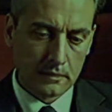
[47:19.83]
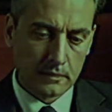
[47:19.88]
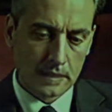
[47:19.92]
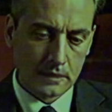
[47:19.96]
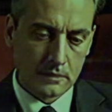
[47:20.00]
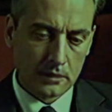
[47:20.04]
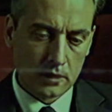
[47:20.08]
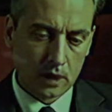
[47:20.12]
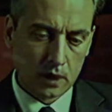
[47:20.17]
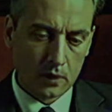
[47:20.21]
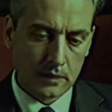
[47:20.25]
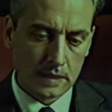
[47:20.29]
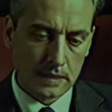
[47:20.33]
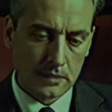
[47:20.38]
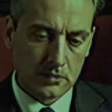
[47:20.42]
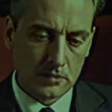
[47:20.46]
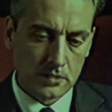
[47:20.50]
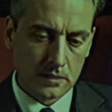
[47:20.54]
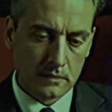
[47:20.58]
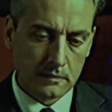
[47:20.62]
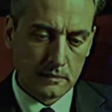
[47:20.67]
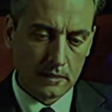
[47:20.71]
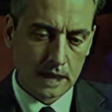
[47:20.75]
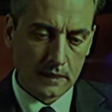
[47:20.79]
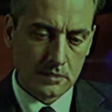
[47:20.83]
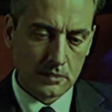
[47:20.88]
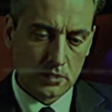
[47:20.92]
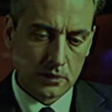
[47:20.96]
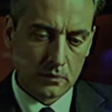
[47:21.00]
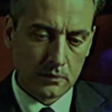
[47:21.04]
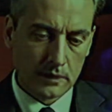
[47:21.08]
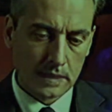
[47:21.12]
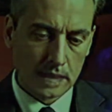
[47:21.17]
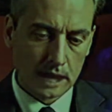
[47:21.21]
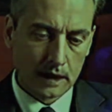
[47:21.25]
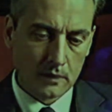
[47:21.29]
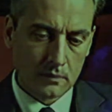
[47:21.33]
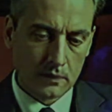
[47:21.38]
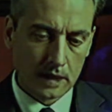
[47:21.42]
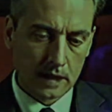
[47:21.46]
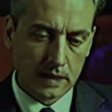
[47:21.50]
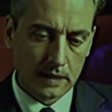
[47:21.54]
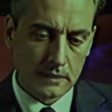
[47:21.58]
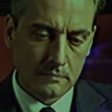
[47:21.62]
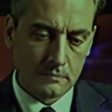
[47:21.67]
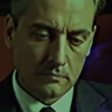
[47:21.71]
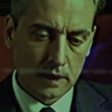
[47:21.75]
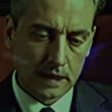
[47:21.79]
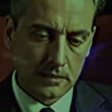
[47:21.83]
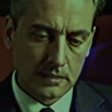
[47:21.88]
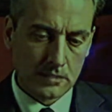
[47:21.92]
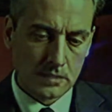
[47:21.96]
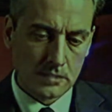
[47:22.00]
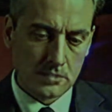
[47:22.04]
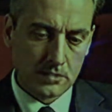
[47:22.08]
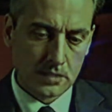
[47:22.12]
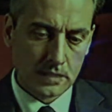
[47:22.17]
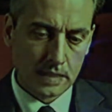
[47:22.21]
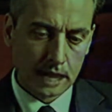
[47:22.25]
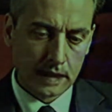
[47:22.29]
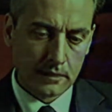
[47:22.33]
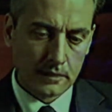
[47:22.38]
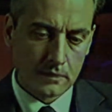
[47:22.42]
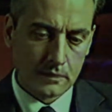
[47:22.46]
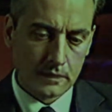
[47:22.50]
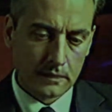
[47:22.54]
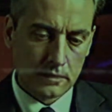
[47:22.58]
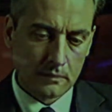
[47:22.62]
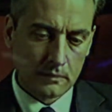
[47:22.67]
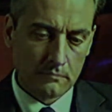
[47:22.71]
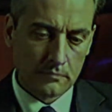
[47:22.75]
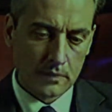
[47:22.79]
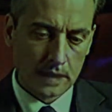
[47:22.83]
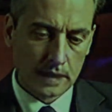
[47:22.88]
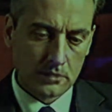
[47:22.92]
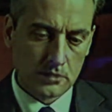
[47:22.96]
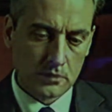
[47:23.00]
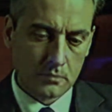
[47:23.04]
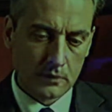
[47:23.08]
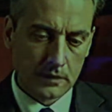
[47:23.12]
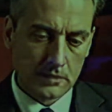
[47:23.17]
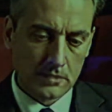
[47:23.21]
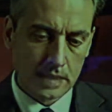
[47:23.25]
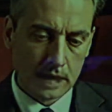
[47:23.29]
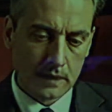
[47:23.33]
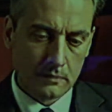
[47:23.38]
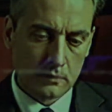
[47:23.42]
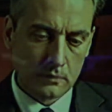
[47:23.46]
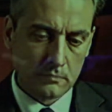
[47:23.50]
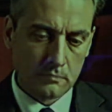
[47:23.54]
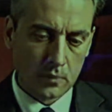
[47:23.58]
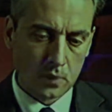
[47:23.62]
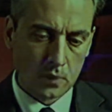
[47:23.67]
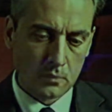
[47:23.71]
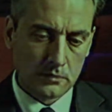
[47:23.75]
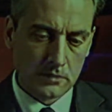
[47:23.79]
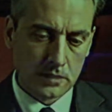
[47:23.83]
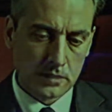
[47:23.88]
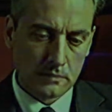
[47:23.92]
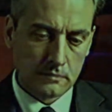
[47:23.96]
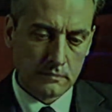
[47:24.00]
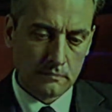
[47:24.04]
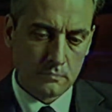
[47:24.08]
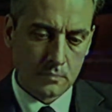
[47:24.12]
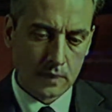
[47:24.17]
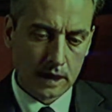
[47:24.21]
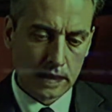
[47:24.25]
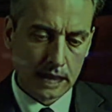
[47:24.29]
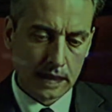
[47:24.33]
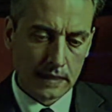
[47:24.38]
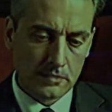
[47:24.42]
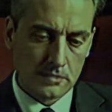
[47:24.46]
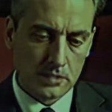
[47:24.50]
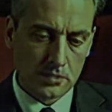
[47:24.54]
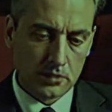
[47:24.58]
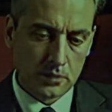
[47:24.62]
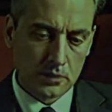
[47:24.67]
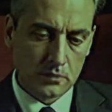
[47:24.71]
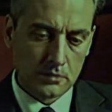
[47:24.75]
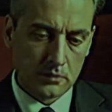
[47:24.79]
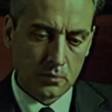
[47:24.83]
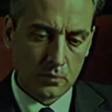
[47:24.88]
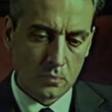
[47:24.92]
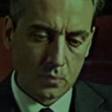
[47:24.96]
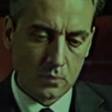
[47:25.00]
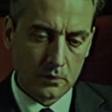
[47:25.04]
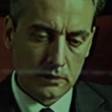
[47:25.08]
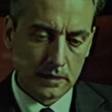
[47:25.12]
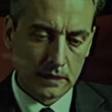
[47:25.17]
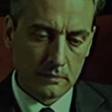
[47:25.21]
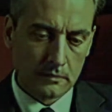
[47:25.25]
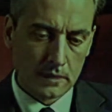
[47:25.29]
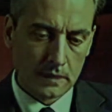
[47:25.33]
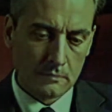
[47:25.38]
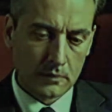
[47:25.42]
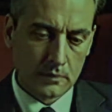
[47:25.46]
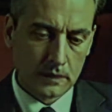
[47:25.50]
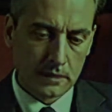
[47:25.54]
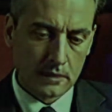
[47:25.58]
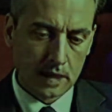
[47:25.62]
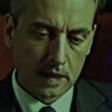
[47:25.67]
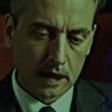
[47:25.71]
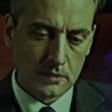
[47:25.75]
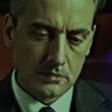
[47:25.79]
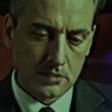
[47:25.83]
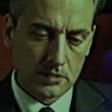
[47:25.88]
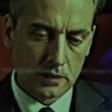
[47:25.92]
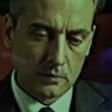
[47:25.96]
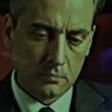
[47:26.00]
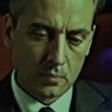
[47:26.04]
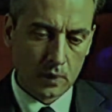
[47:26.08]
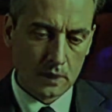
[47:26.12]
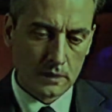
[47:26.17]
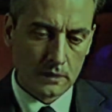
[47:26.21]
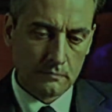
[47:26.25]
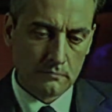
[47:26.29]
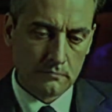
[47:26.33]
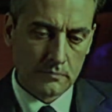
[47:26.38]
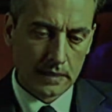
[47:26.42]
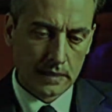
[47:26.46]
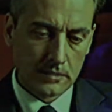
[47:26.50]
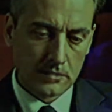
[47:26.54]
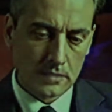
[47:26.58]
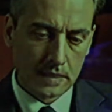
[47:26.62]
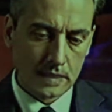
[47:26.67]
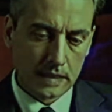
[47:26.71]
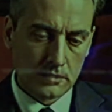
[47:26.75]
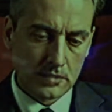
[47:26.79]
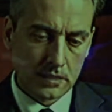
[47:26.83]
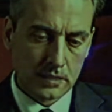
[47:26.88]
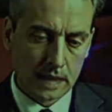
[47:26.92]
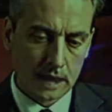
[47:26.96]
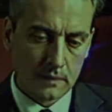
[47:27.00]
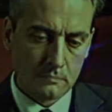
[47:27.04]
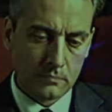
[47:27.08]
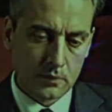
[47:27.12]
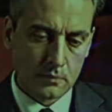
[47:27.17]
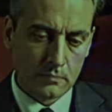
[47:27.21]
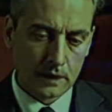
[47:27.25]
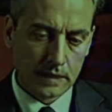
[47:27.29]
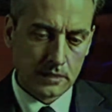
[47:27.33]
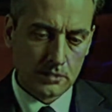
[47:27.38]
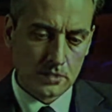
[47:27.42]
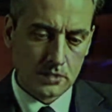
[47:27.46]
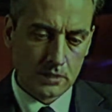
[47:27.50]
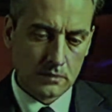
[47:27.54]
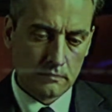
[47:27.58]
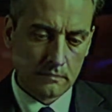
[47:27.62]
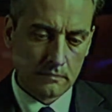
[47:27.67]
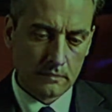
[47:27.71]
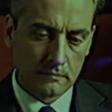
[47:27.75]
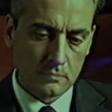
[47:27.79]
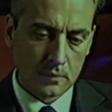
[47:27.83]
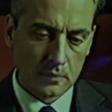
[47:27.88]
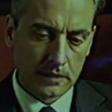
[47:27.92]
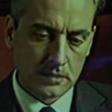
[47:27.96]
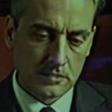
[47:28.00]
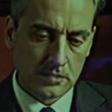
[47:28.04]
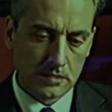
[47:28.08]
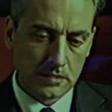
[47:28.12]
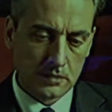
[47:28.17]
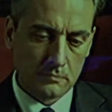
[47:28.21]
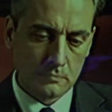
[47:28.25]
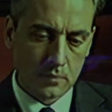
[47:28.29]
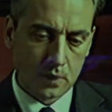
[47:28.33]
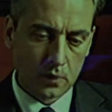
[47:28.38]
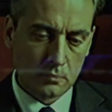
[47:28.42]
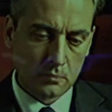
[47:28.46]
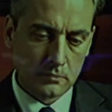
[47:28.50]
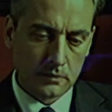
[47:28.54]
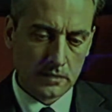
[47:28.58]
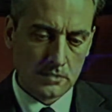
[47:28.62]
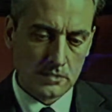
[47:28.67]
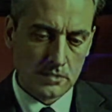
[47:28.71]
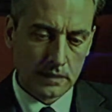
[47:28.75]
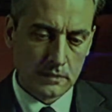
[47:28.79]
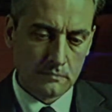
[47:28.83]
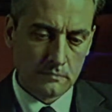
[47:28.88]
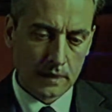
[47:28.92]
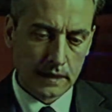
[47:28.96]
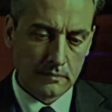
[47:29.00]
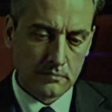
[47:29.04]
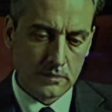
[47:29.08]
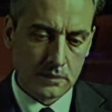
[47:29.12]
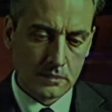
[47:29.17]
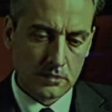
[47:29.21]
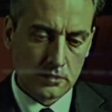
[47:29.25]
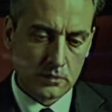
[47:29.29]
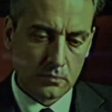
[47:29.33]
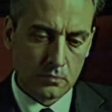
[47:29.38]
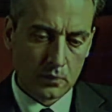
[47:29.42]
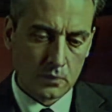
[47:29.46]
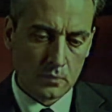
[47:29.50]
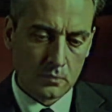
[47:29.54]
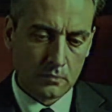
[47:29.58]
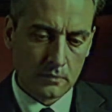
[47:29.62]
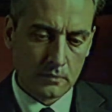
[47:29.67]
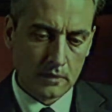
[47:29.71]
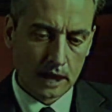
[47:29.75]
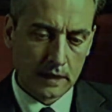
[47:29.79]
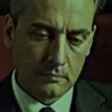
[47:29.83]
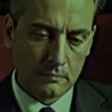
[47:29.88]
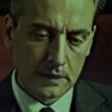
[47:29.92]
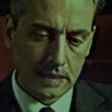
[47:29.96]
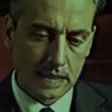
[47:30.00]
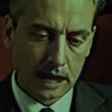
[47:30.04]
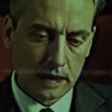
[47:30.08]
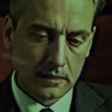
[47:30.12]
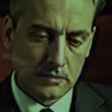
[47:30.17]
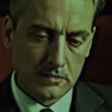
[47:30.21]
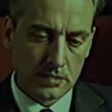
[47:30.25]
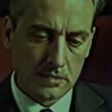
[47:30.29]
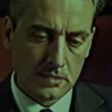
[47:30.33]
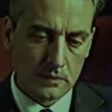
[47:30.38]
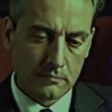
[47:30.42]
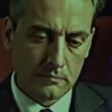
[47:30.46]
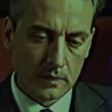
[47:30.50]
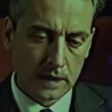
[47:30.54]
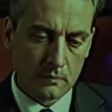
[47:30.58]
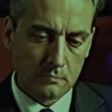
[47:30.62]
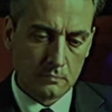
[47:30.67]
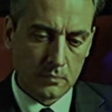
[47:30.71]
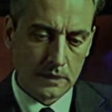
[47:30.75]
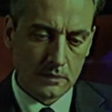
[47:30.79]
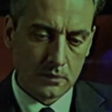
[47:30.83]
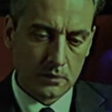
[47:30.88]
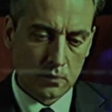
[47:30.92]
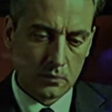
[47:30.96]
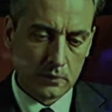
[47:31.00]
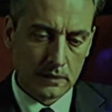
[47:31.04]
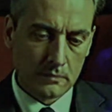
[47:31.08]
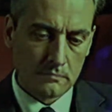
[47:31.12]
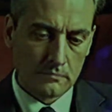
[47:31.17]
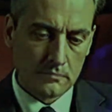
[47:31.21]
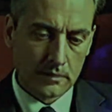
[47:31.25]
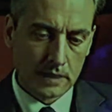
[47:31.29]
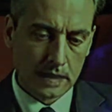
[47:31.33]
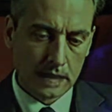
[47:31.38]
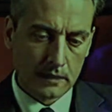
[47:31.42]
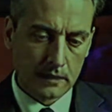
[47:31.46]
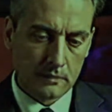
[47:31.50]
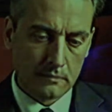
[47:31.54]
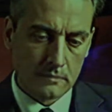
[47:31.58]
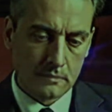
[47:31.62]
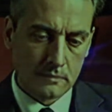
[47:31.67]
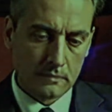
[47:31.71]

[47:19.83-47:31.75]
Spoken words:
In college, and during our early practice together in the factory town of Bolton, my attitude toward him had been largely one of fascinated admiration, but as his boldness in methods grew, I began to develop a gnawing fear.